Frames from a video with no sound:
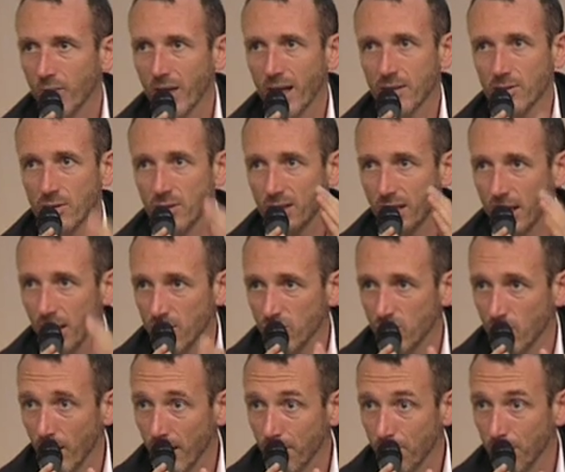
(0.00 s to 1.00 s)
As a
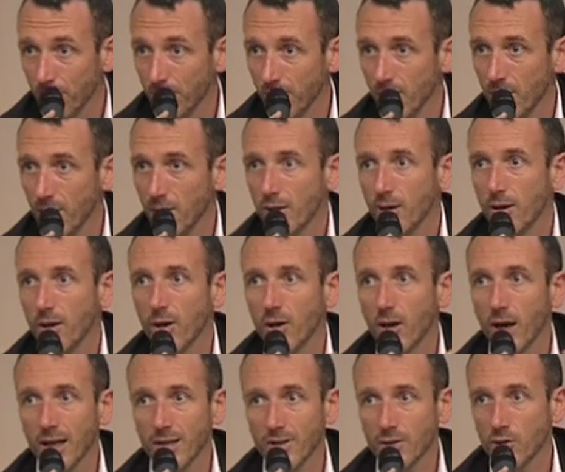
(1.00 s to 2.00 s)
sales rep,
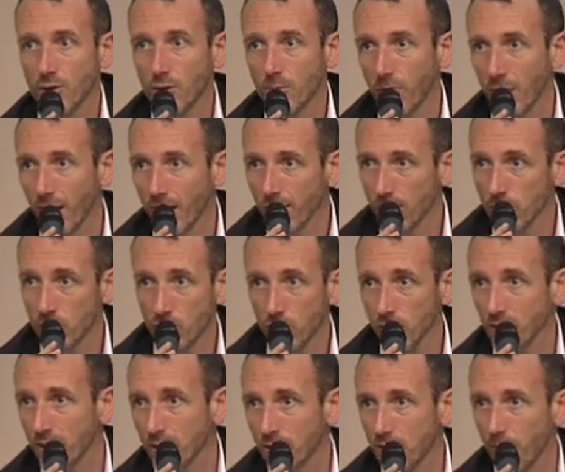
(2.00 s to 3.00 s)
as a supplier,
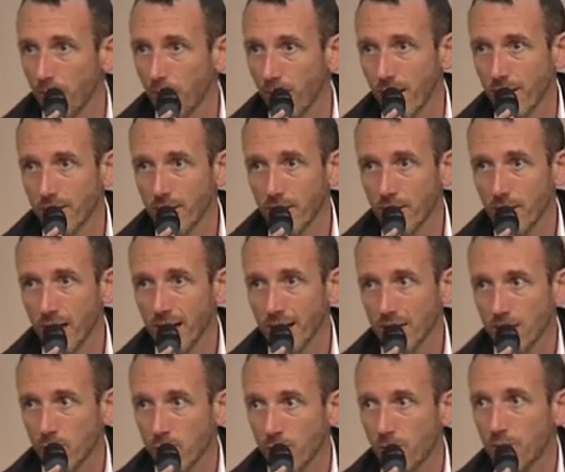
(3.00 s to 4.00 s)
sourcing supplier,
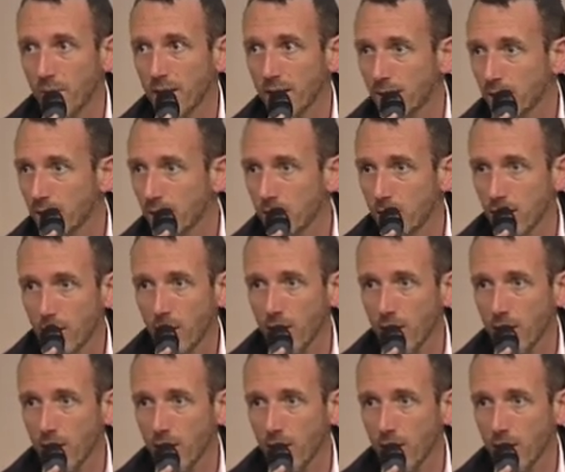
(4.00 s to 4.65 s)
as an operator